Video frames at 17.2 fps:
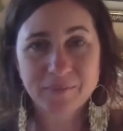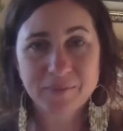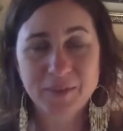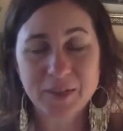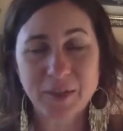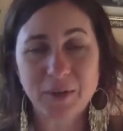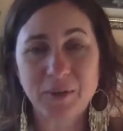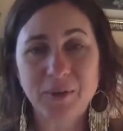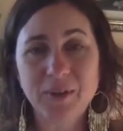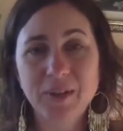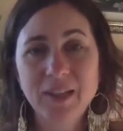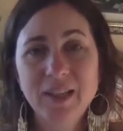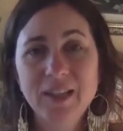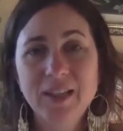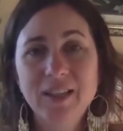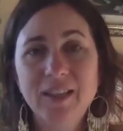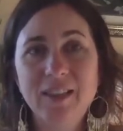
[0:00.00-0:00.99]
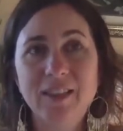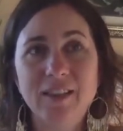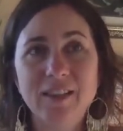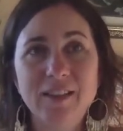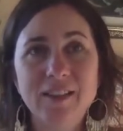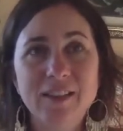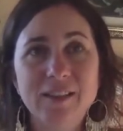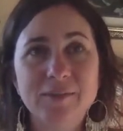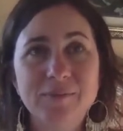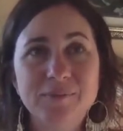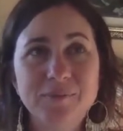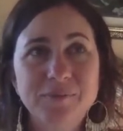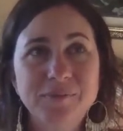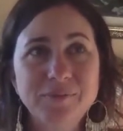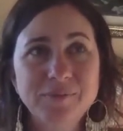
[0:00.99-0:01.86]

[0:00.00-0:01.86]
So don't